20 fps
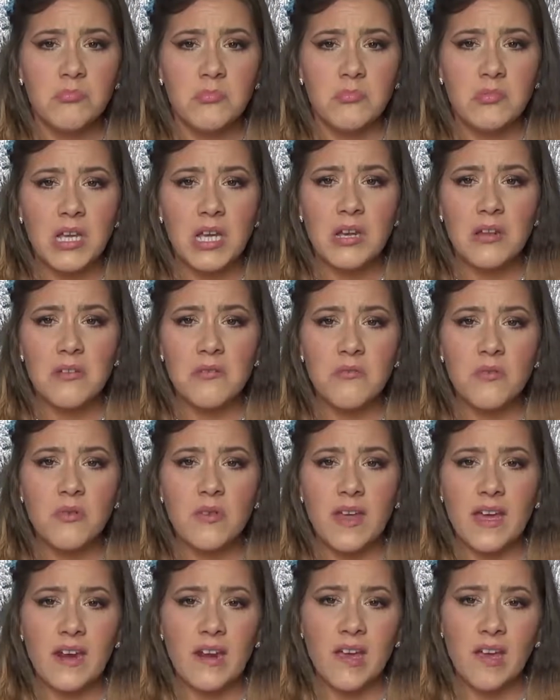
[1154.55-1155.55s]
they gotta throw
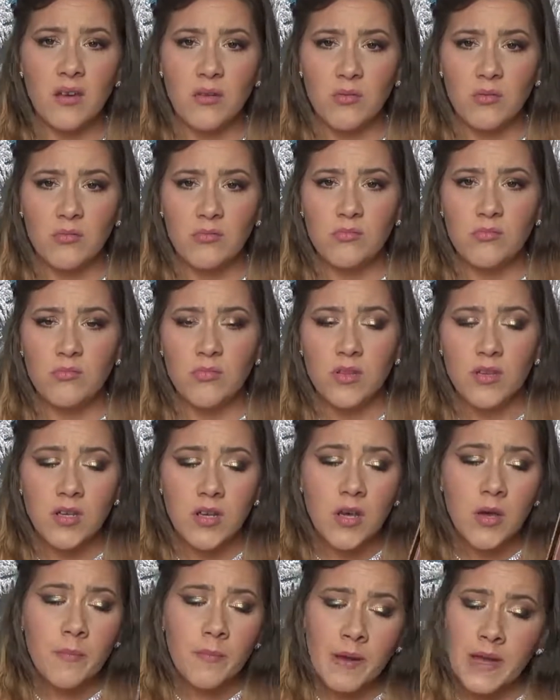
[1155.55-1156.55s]
that out.
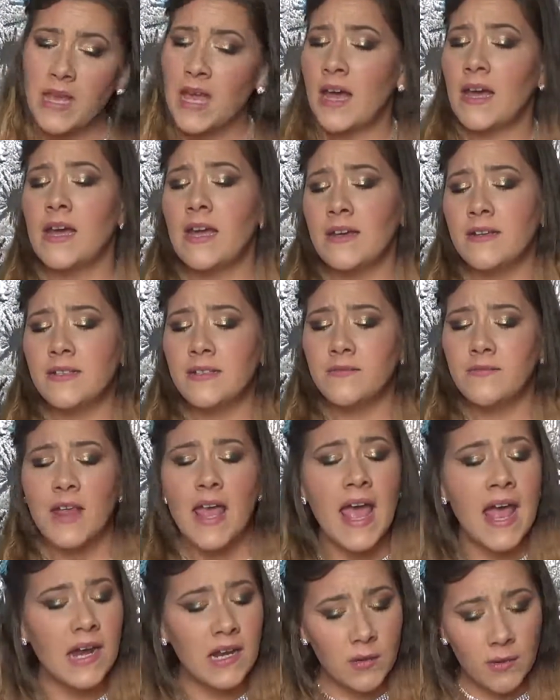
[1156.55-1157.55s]
But yeah, guys,
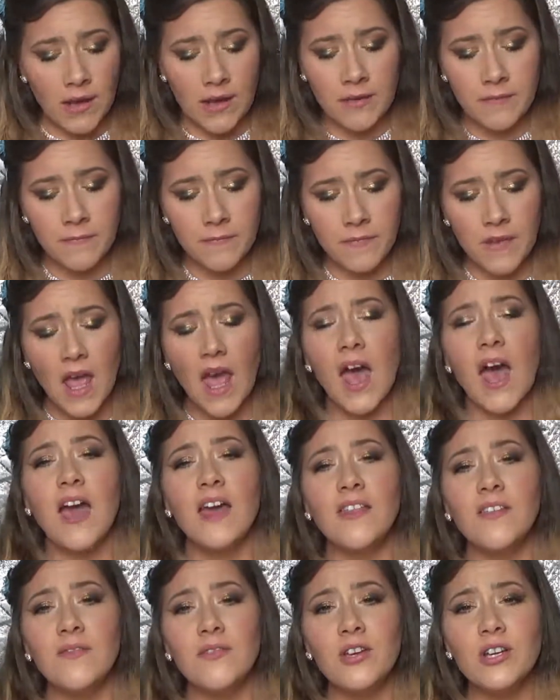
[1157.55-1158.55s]
anyway,
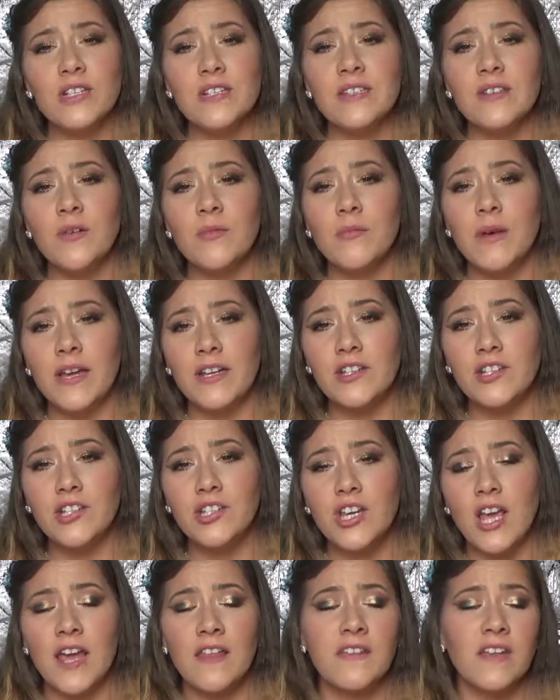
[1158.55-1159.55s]
I love you guys so
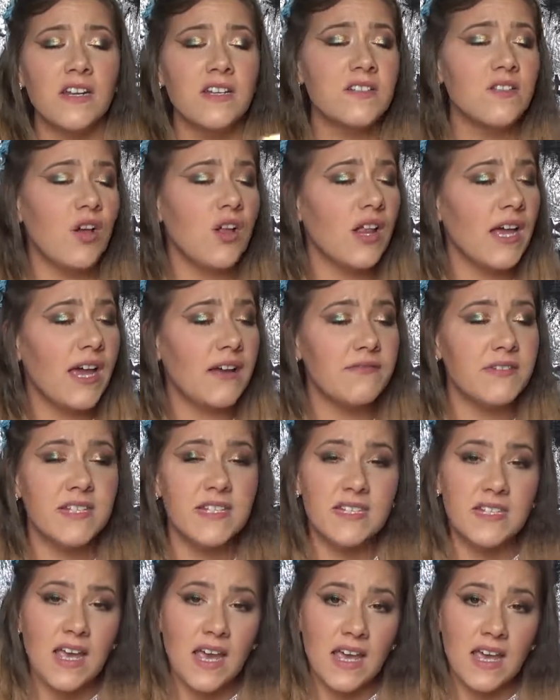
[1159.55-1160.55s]
much, and that is all I have to
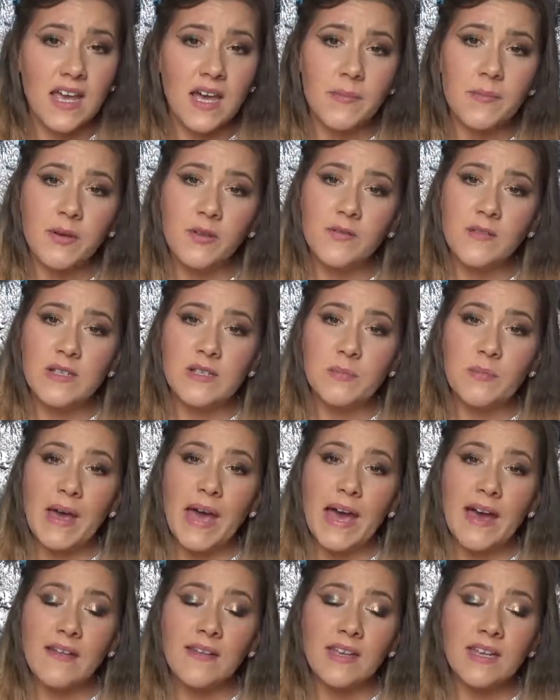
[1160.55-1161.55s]
say about this
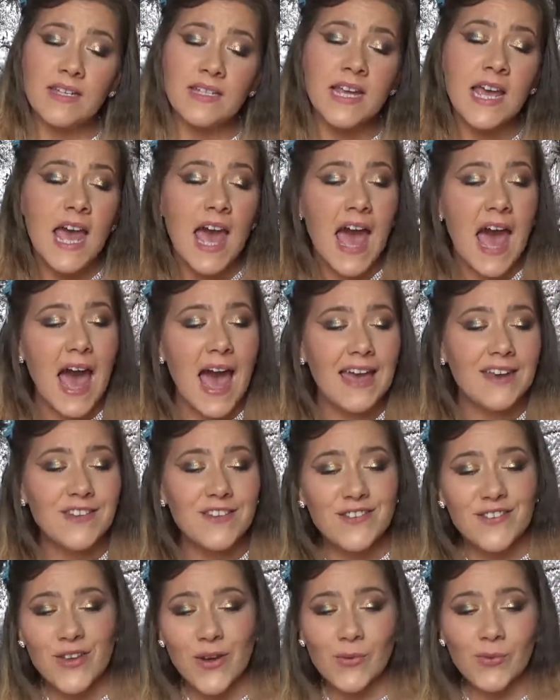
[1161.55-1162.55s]
palette. I
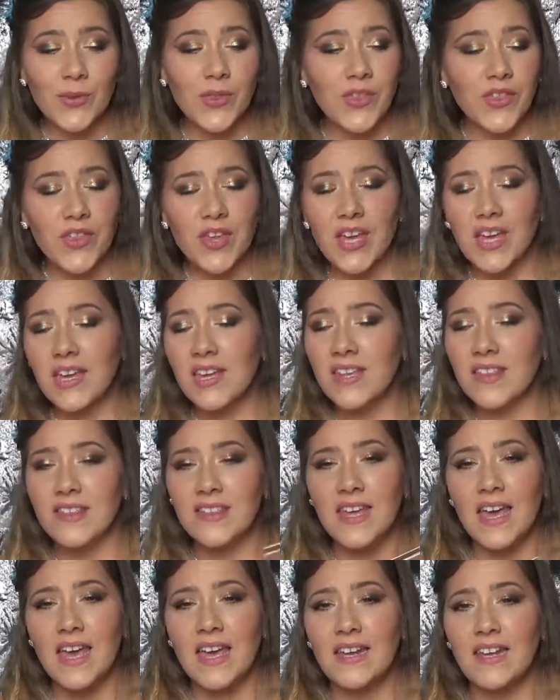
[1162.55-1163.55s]
don't think
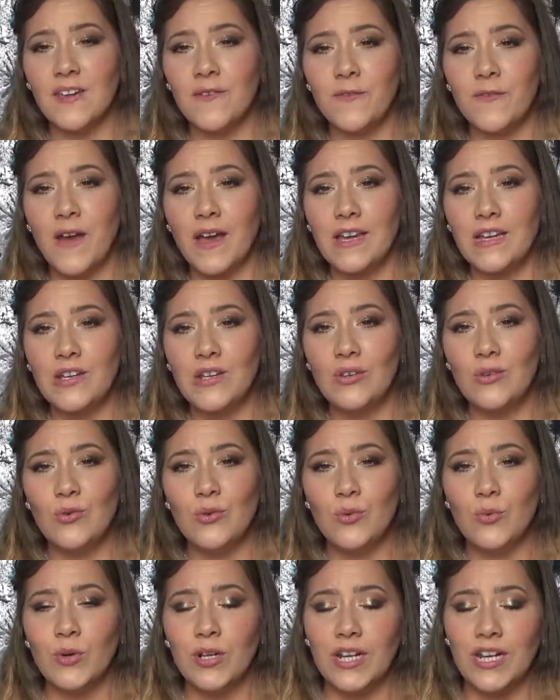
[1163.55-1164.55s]
that if I
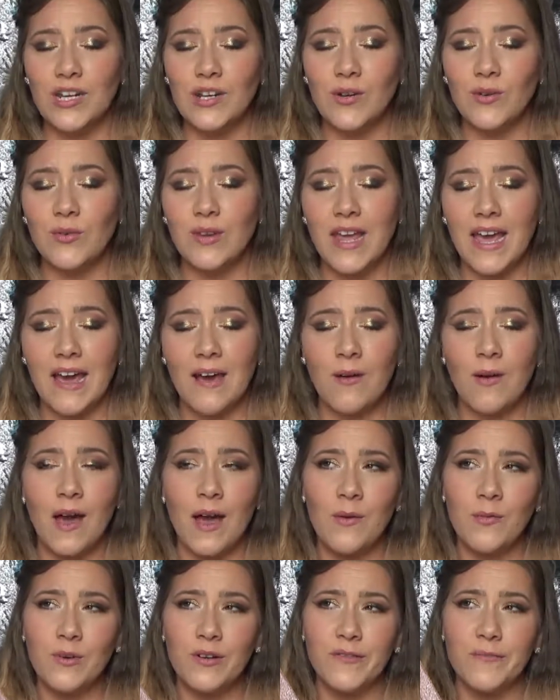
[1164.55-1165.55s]
knew what I know now,
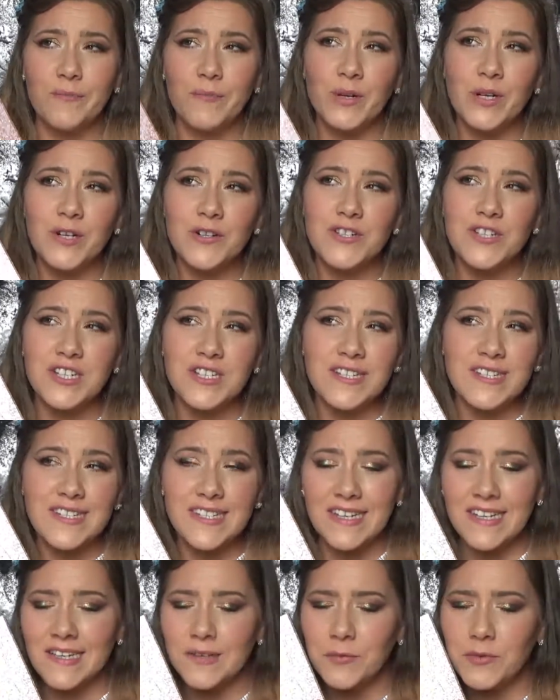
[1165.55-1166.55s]
I would have purchased
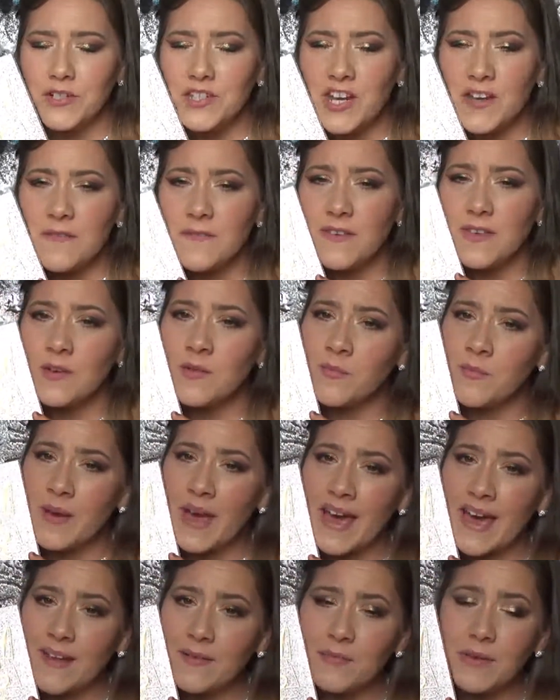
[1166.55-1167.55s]
it, which I feel
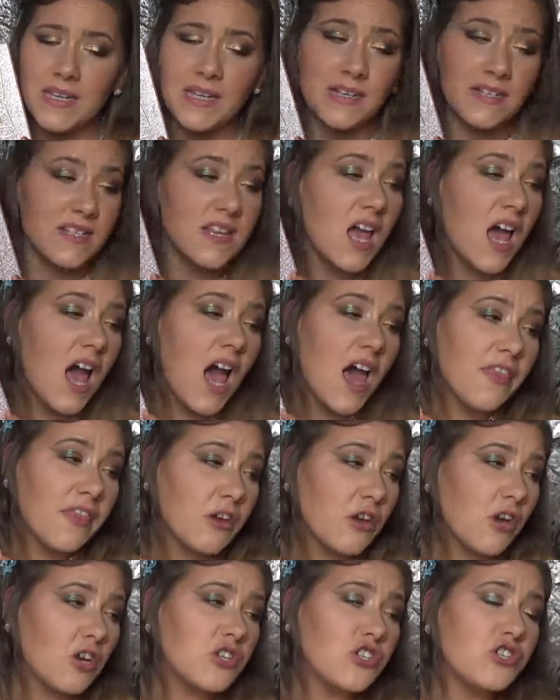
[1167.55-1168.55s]
bad because
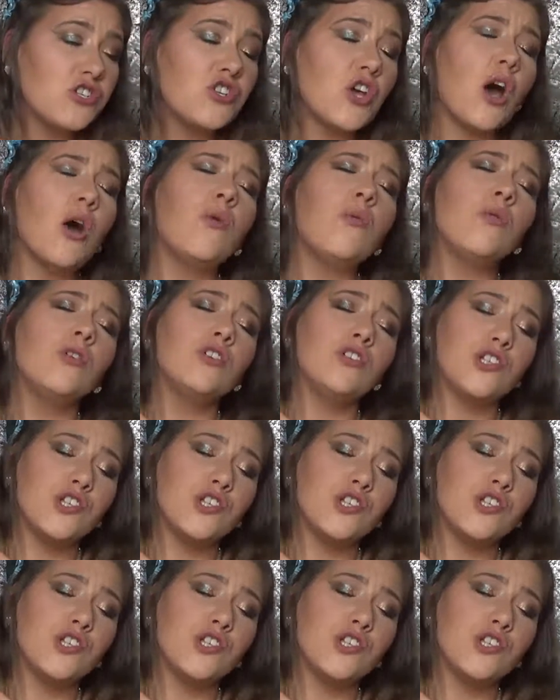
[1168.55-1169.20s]
there are so